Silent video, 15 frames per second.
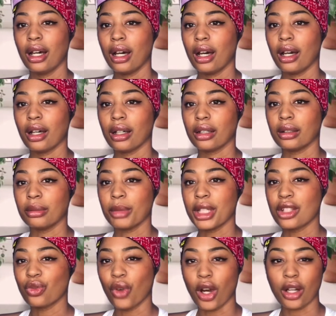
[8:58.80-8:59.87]

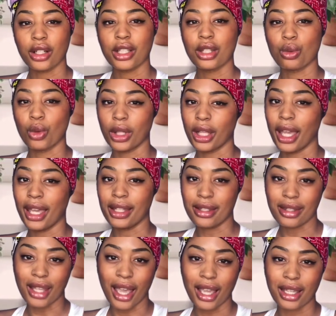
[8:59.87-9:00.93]
As far as what
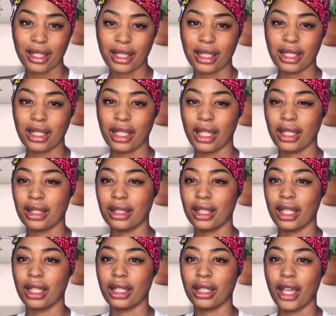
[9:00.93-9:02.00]
anxiety and
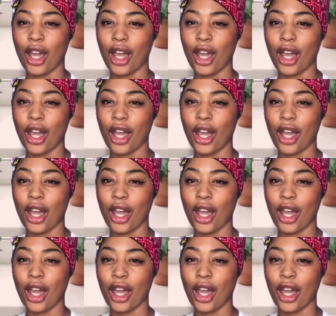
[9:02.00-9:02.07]
then